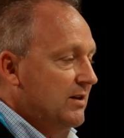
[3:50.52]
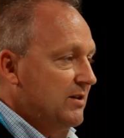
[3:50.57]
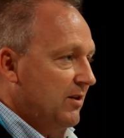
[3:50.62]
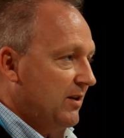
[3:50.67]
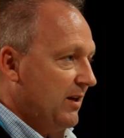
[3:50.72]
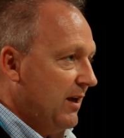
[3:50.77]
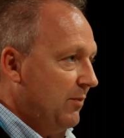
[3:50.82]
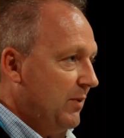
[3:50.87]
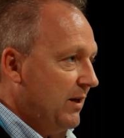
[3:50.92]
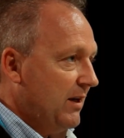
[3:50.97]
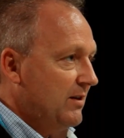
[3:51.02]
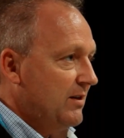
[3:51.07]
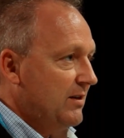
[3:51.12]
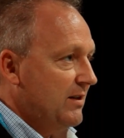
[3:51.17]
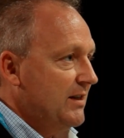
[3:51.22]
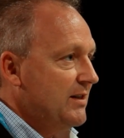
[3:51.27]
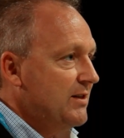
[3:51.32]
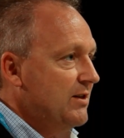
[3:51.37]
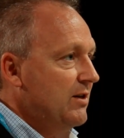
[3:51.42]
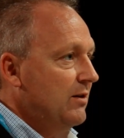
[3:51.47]
So coming into
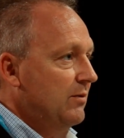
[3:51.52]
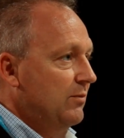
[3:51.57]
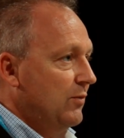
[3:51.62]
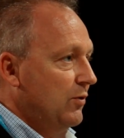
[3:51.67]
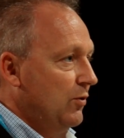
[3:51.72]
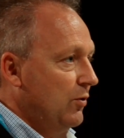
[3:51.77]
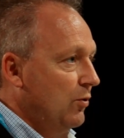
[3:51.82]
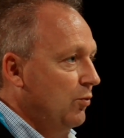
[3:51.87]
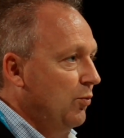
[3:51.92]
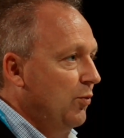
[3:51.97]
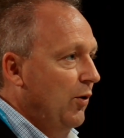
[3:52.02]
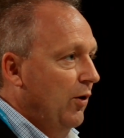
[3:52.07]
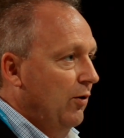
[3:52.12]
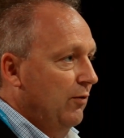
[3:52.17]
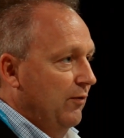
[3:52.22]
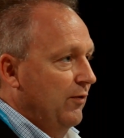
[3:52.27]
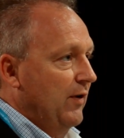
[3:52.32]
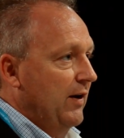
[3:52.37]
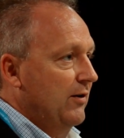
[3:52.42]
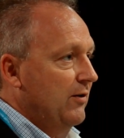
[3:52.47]
these nimble,
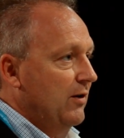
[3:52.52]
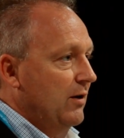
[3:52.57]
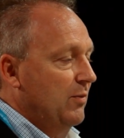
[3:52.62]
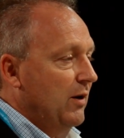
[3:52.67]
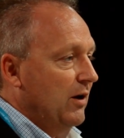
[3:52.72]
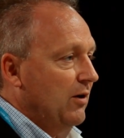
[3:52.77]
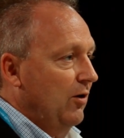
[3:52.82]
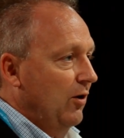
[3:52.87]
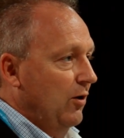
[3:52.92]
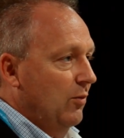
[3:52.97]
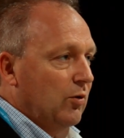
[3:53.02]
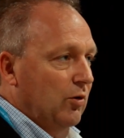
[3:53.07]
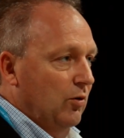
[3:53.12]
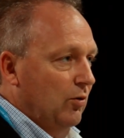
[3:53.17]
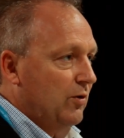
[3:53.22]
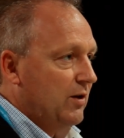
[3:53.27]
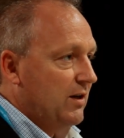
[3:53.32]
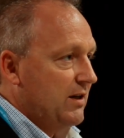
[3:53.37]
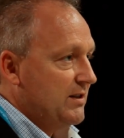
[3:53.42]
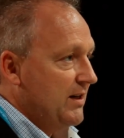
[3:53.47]
well-funded but global
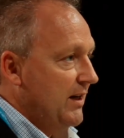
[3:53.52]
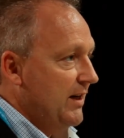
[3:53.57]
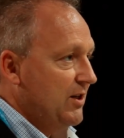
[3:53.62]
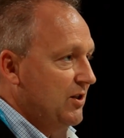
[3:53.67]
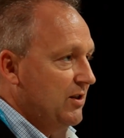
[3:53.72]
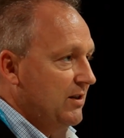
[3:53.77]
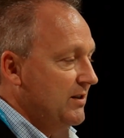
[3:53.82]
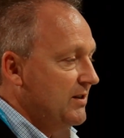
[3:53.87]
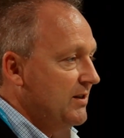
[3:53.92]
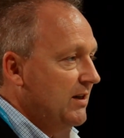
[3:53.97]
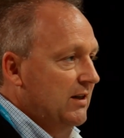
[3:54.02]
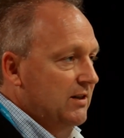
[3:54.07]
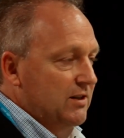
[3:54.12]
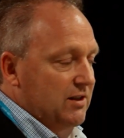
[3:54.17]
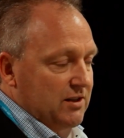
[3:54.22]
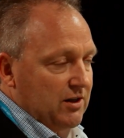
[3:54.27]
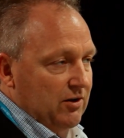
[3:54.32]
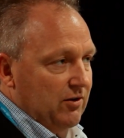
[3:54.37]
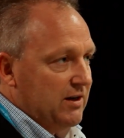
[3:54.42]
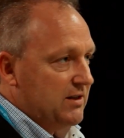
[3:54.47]
organisations
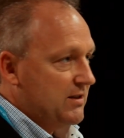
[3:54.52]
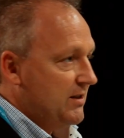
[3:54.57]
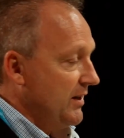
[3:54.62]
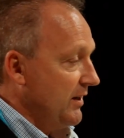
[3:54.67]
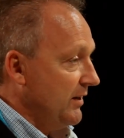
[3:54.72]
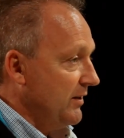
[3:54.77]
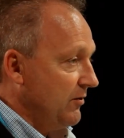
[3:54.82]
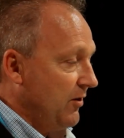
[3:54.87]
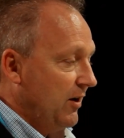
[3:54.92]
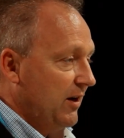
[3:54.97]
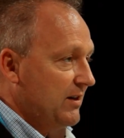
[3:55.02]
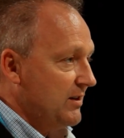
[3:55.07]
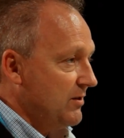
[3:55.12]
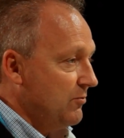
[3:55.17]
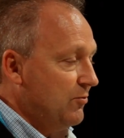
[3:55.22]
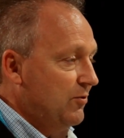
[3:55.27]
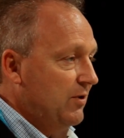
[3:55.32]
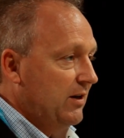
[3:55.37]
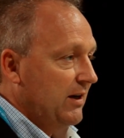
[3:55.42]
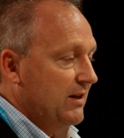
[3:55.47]
just creates
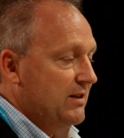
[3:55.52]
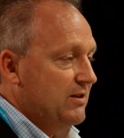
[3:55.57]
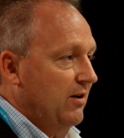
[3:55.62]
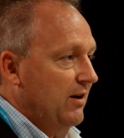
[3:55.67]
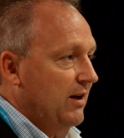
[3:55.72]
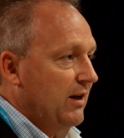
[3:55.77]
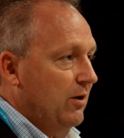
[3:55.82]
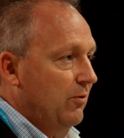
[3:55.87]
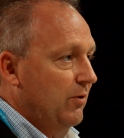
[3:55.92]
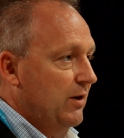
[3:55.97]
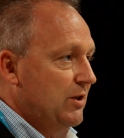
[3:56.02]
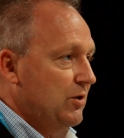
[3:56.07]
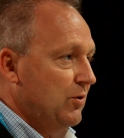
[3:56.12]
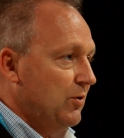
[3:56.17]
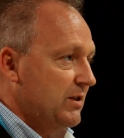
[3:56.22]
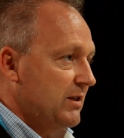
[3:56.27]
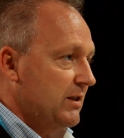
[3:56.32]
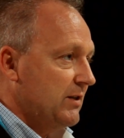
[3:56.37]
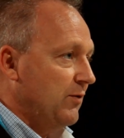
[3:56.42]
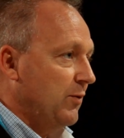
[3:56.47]
really exciting career
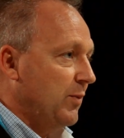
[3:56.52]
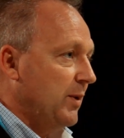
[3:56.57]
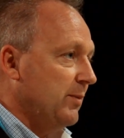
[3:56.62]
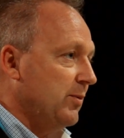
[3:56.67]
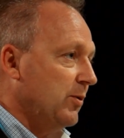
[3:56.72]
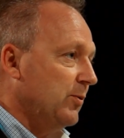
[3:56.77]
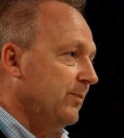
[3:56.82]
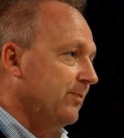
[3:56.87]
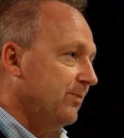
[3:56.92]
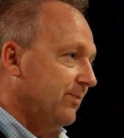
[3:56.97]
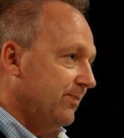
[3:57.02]
choices for people.